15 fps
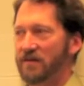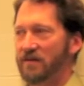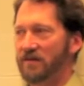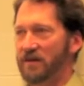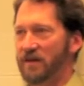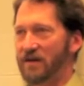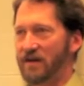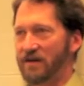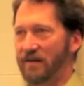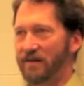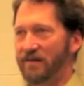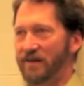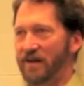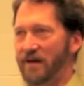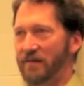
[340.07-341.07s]
the
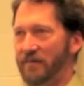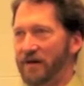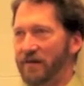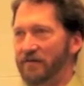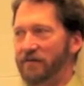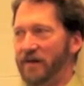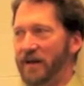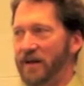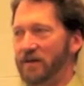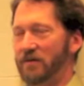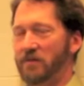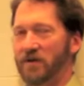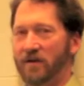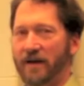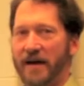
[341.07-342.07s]

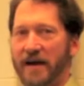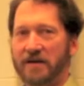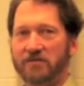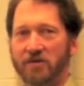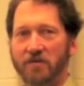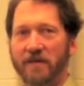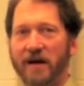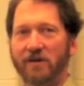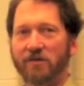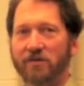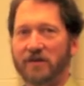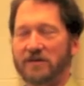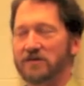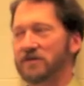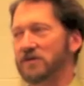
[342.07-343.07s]
available hydropower
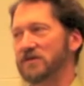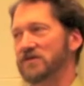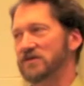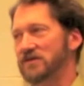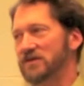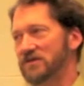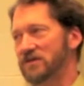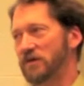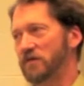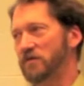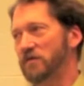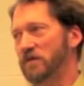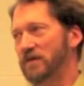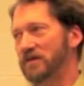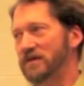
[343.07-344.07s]
resources and so
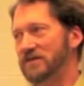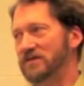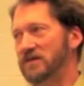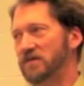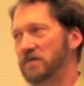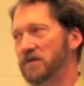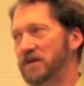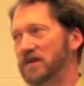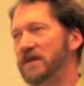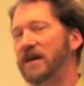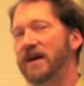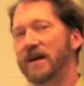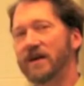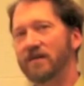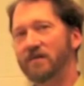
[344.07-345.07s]
forth, they simply
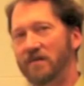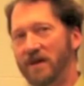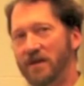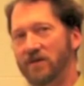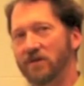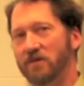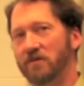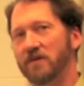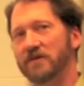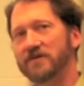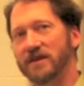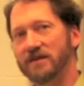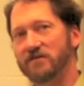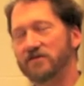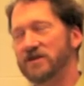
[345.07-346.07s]
can't meet the world's
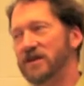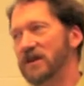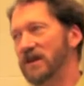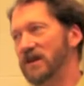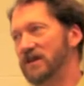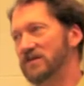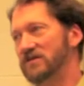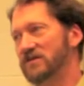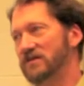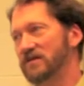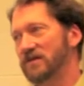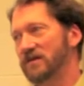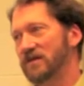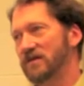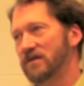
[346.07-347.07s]
energy needs.
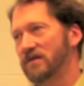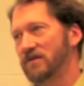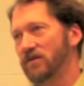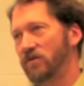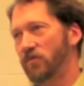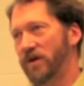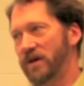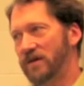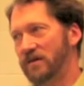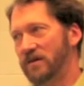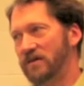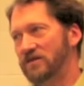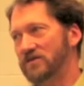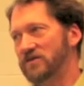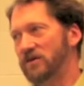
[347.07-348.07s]
Wind
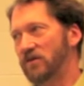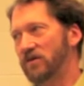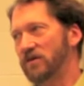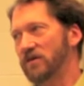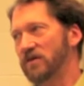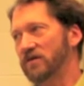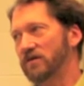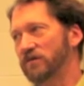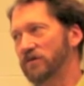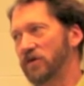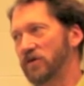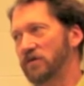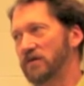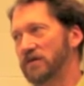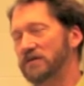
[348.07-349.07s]
and solar
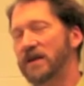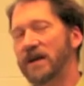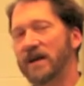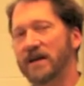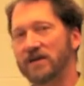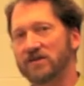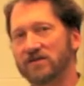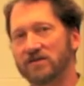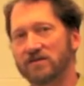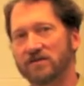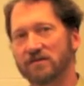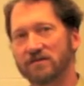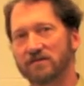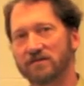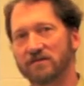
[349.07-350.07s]
photovoltaics,
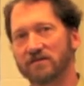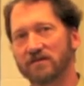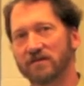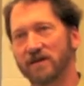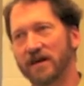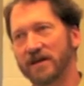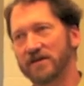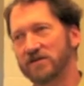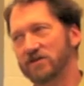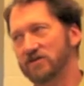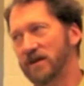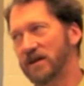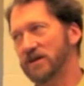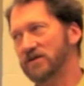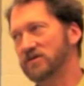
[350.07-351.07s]

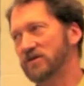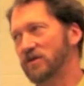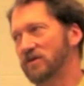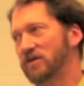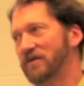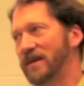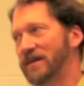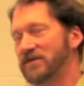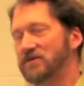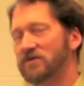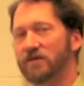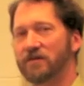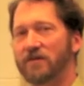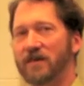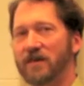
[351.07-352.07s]
concentrating solar, that
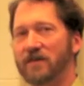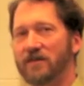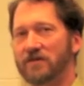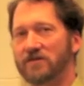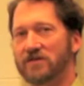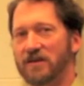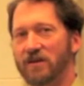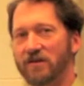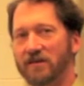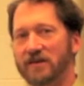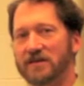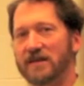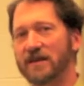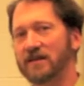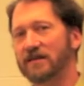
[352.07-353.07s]
sort of thing, those are the only
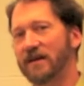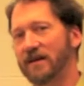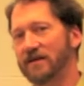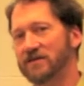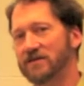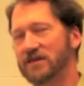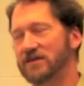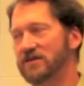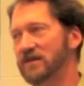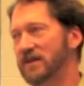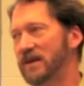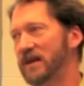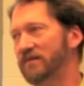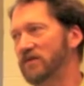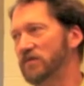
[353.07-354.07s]
technologies that
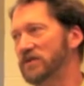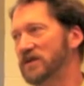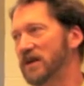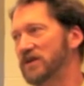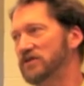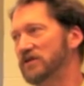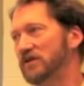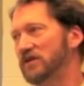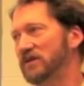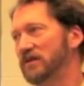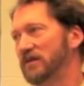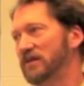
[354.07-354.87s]
have the potential